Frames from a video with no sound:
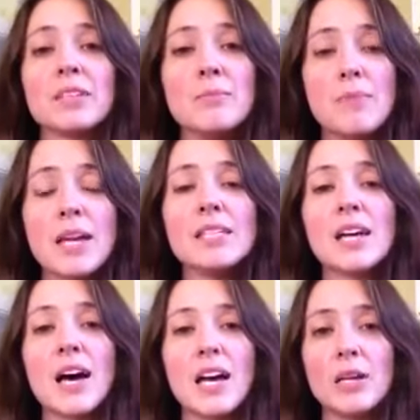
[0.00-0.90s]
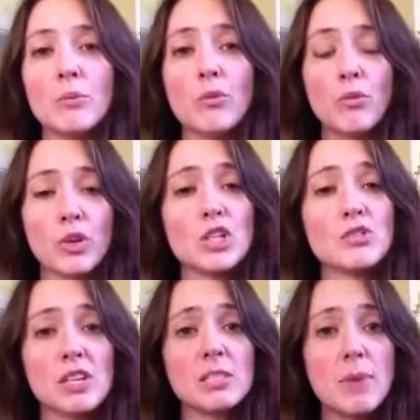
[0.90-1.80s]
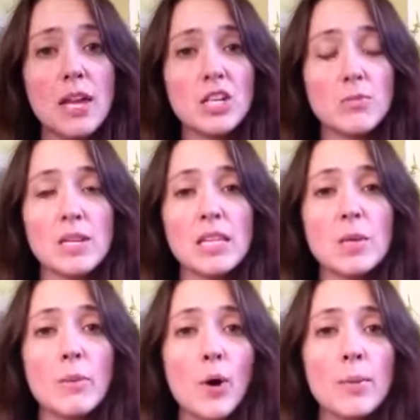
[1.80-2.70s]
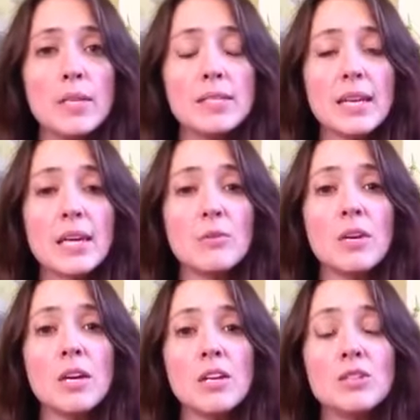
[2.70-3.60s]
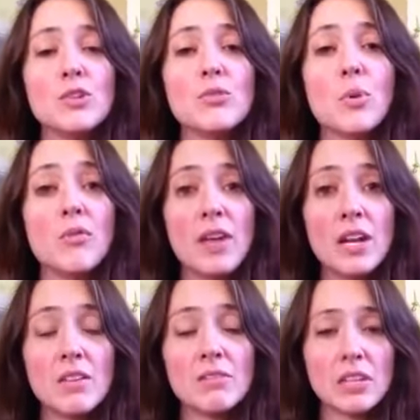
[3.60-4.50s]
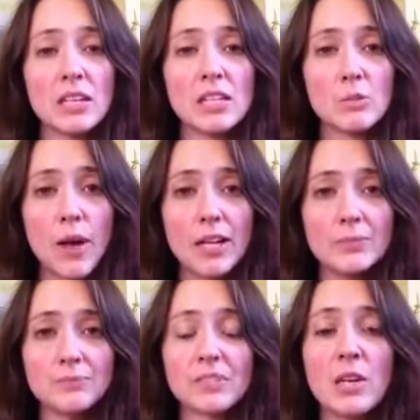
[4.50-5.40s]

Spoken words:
make time for stress management in the moment and sort of preventatively as well.